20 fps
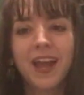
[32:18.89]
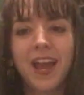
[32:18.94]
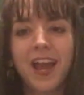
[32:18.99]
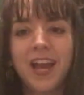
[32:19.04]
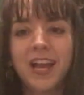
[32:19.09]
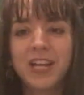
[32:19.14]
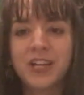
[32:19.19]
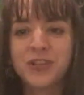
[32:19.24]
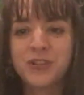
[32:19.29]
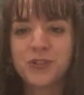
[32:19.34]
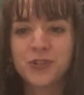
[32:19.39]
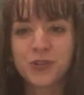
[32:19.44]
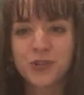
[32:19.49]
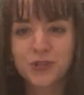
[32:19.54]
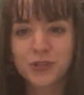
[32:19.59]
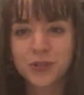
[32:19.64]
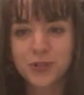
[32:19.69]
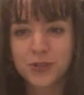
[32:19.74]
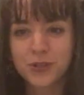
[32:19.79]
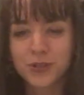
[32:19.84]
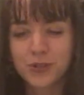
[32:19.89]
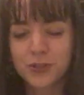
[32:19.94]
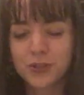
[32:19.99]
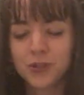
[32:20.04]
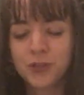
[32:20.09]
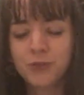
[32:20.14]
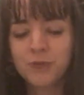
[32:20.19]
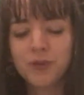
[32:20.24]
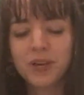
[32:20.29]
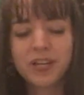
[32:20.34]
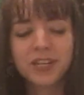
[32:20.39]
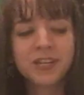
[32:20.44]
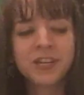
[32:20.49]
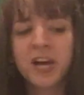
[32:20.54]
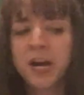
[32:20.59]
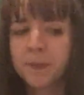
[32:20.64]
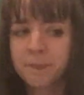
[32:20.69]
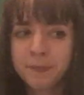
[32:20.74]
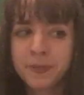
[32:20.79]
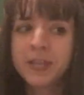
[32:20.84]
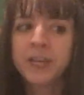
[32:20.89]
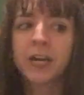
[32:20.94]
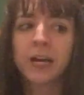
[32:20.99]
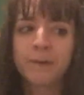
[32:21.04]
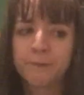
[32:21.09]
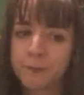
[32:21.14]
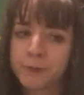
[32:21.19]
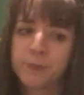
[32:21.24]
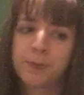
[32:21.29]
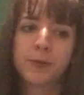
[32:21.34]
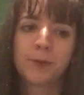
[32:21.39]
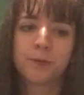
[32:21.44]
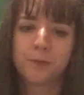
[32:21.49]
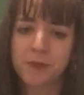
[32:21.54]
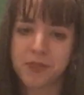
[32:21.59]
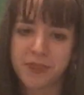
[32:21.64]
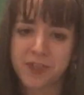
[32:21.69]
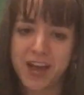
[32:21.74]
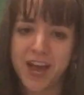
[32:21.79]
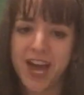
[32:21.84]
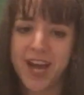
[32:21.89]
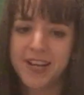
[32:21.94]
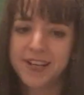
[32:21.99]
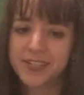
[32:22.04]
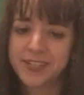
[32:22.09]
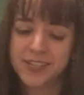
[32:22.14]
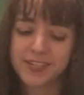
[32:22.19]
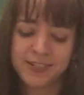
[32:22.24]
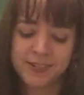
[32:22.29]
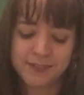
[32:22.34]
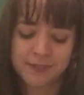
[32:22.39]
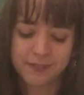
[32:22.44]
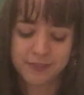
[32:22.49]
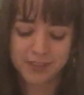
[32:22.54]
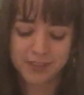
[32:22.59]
And you might not be comfortable with that, and